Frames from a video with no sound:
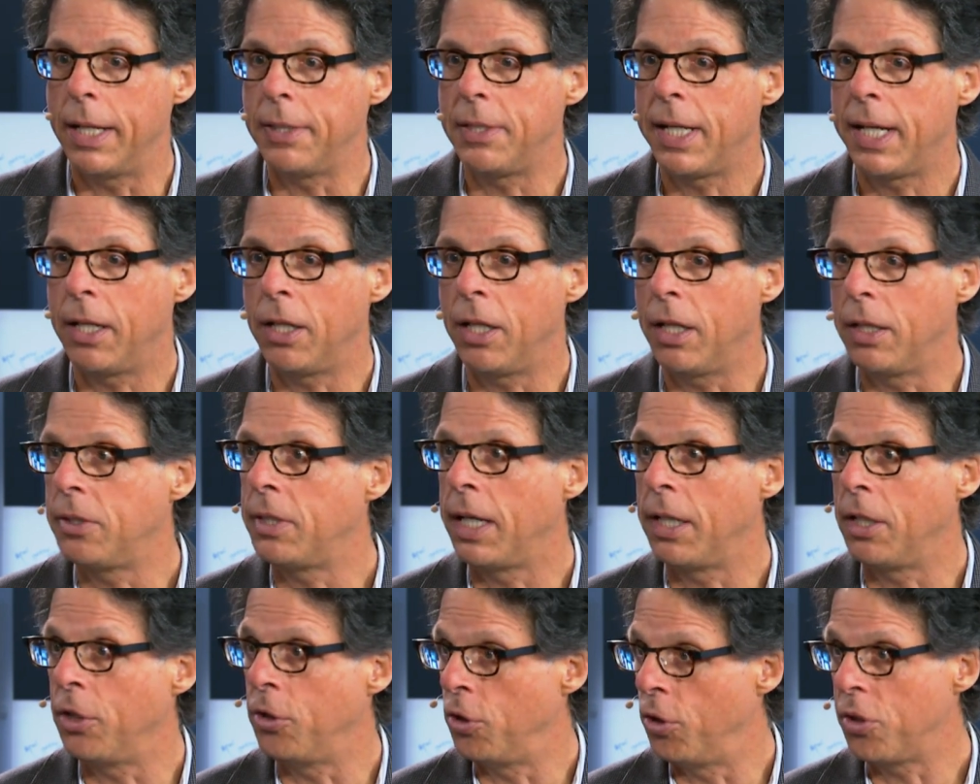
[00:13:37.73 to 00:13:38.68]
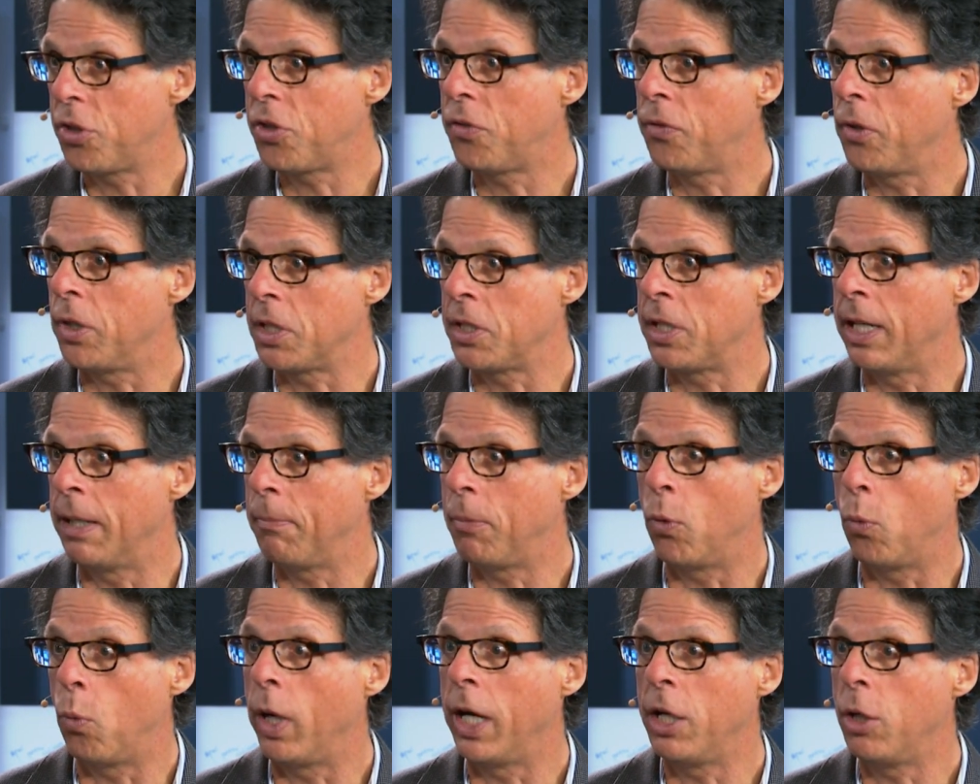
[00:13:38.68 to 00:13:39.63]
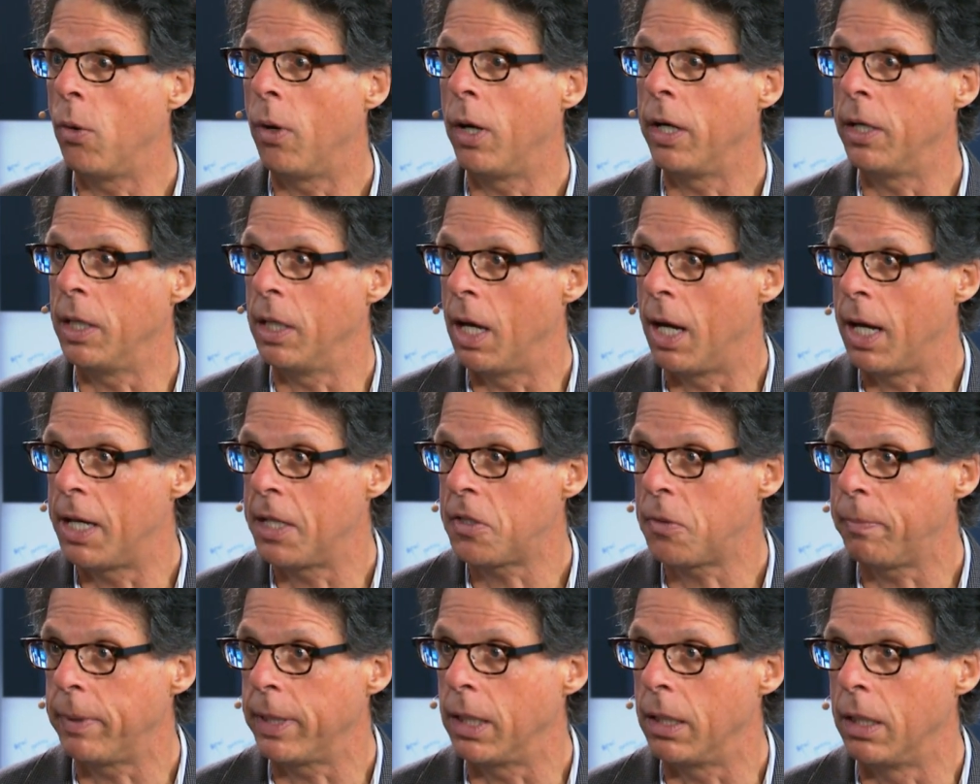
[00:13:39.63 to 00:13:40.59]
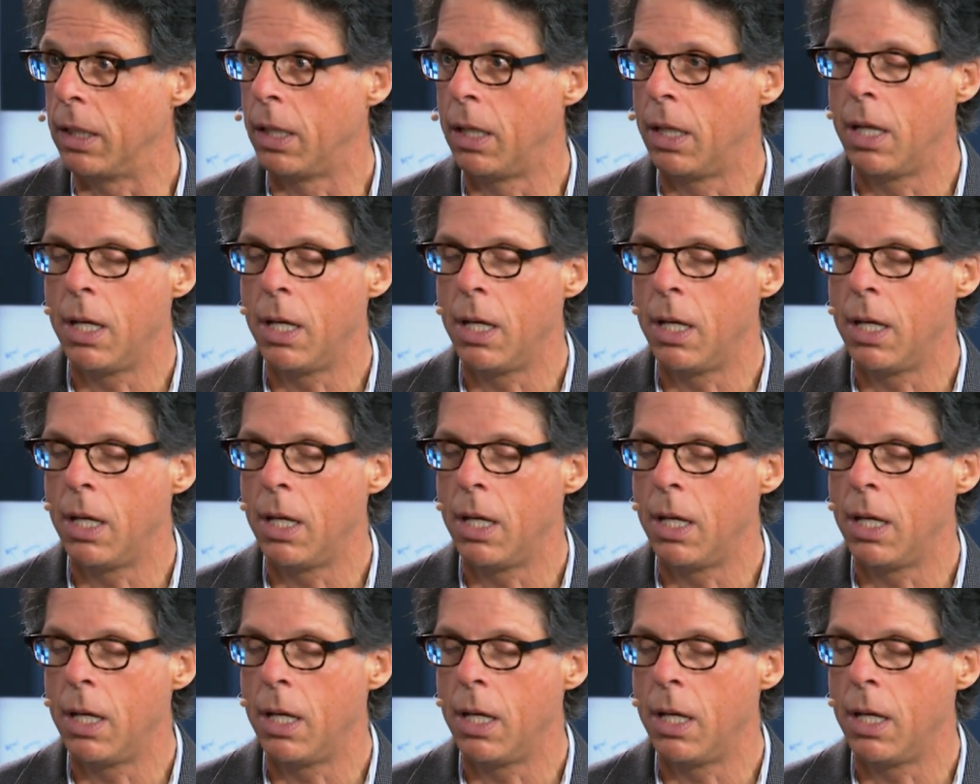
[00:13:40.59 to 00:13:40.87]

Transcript: tell a nurse, for example, where you are in the hospital.